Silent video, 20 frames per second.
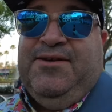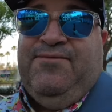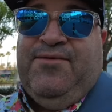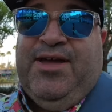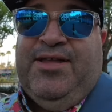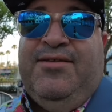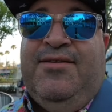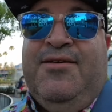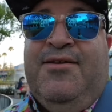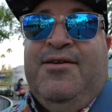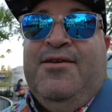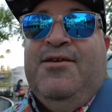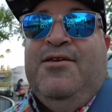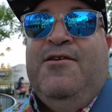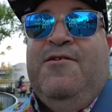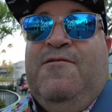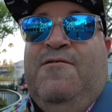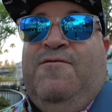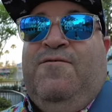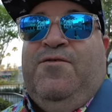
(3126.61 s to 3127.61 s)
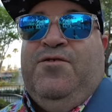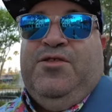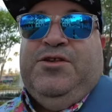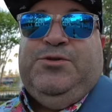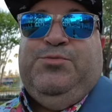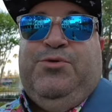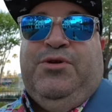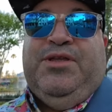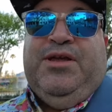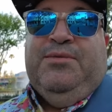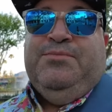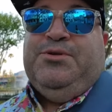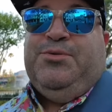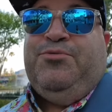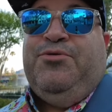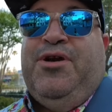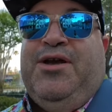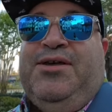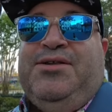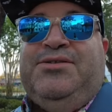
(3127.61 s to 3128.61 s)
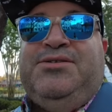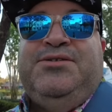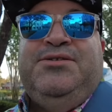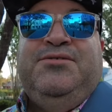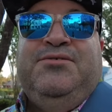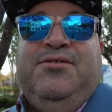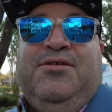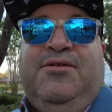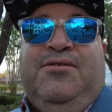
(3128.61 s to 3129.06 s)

event for the springtime surprise,